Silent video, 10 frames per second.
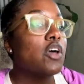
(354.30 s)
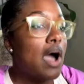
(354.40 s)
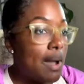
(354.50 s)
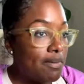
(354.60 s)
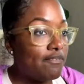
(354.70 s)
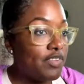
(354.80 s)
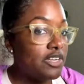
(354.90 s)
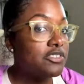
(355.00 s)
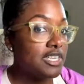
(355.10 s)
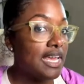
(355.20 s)
So I'm going to
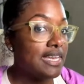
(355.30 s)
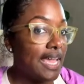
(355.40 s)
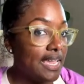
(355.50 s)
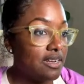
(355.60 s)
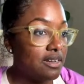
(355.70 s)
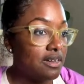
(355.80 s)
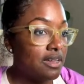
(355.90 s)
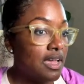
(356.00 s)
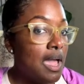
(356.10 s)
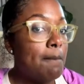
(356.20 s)
filter that data,
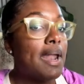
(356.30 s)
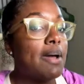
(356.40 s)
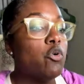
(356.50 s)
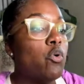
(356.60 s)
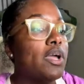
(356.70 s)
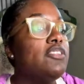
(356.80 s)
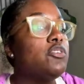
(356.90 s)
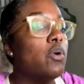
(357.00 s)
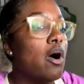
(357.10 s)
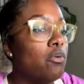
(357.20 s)
but I'm going
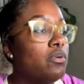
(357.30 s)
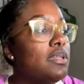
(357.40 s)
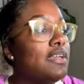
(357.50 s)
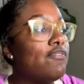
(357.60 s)
to only